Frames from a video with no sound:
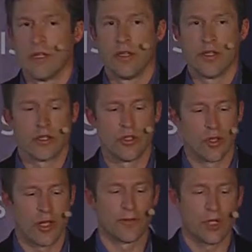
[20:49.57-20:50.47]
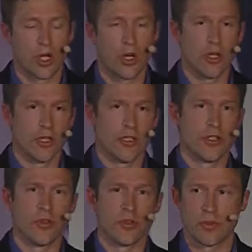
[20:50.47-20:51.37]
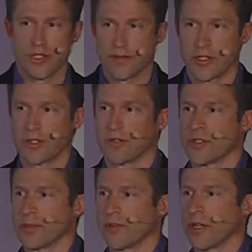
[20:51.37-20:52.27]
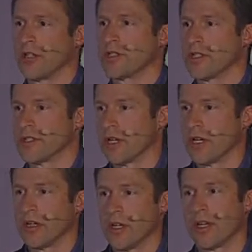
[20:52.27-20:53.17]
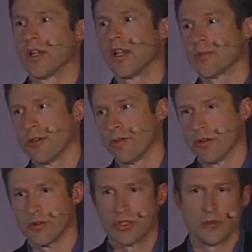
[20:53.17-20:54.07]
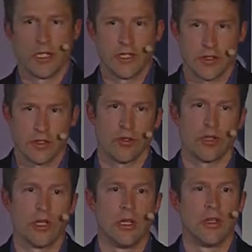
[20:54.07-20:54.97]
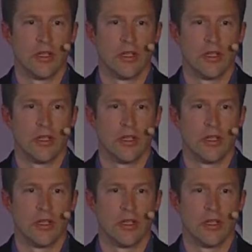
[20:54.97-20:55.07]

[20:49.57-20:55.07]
And so you don't have to call into specific service providers and say, hey, I lost my phone, terminate this token.